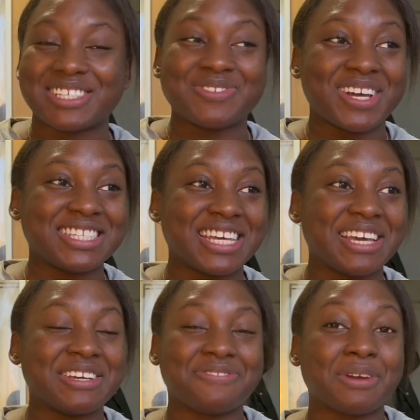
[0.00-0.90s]
it's
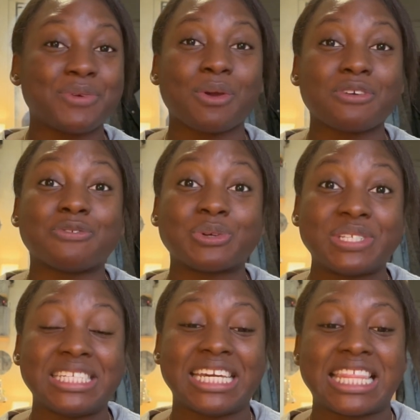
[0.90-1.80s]
Wednesday, February
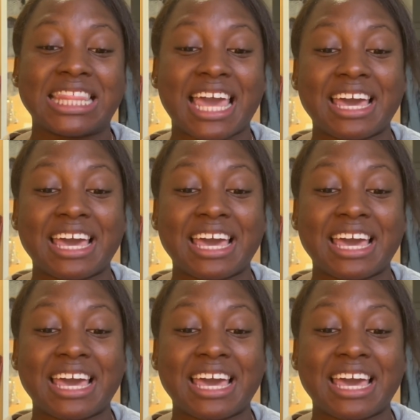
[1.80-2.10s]
14th,